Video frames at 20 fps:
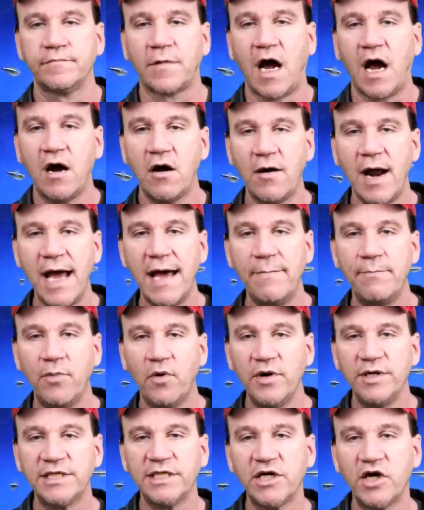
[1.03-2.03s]
Alright
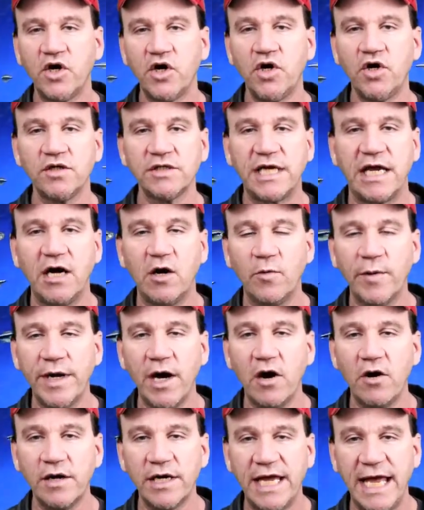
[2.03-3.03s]
boys and girls, here we
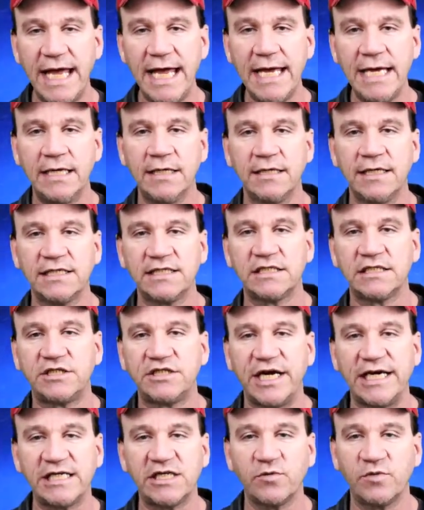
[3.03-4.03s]
are again. This is
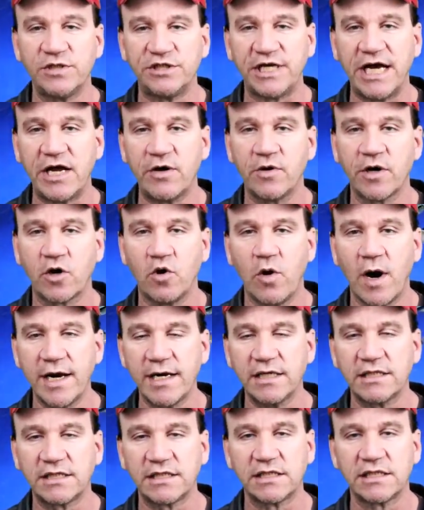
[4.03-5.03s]
Jason with Jadren
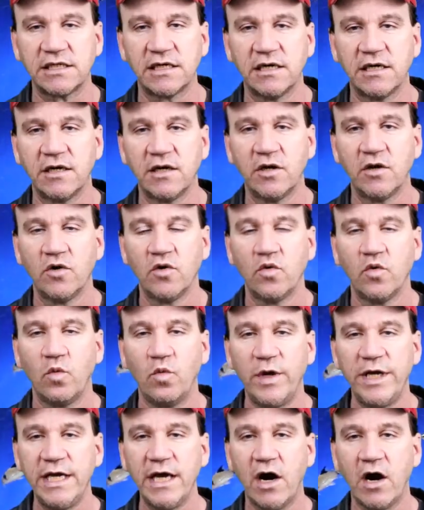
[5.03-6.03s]
Aquatics.
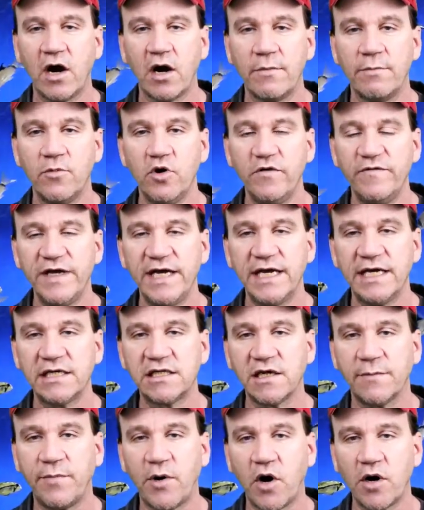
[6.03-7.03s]
We are moving
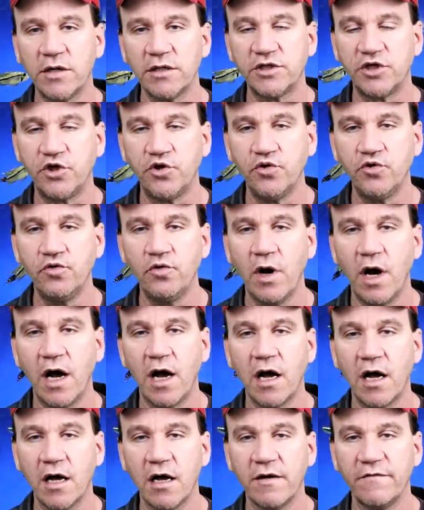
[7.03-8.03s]
into part two
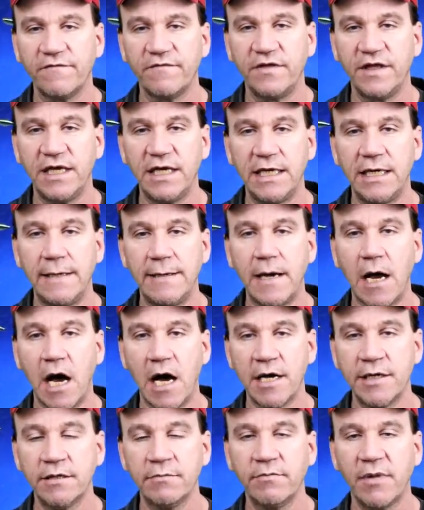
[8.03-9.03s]
of the
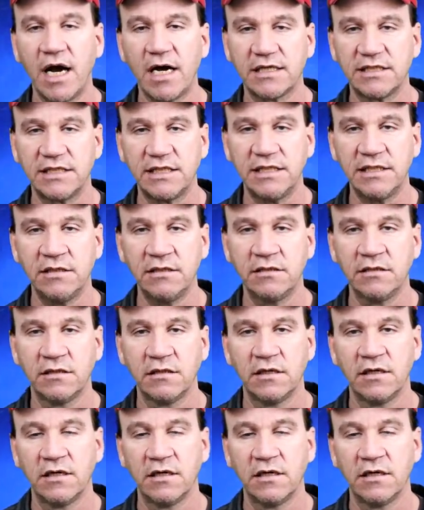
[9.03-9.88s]
unboxing